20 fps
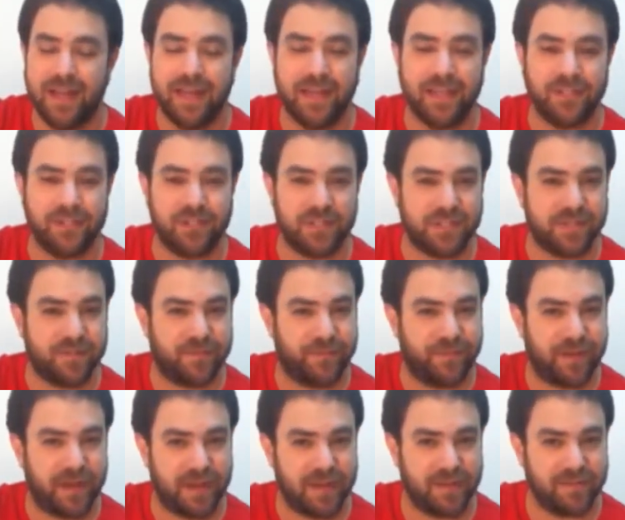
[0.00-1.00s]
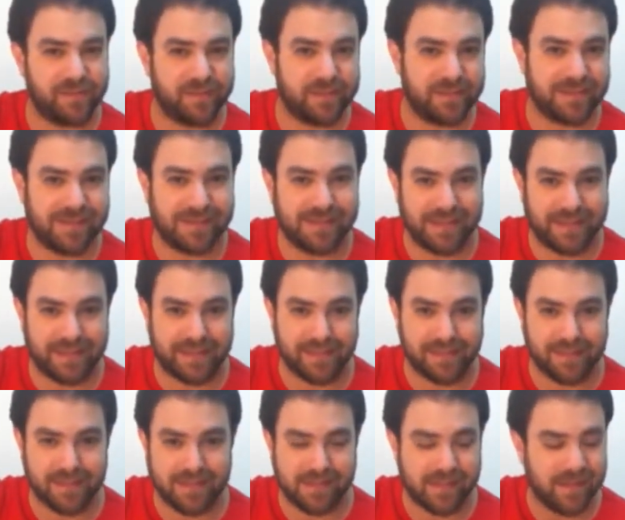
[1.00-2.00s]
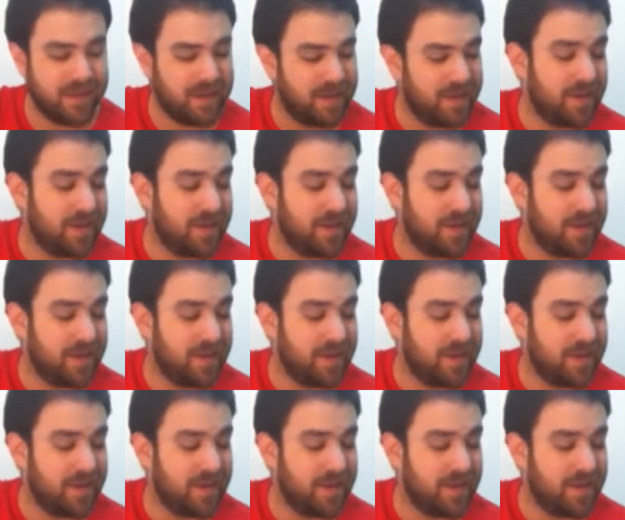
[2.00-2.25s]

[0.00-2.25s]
in just 5 seconds.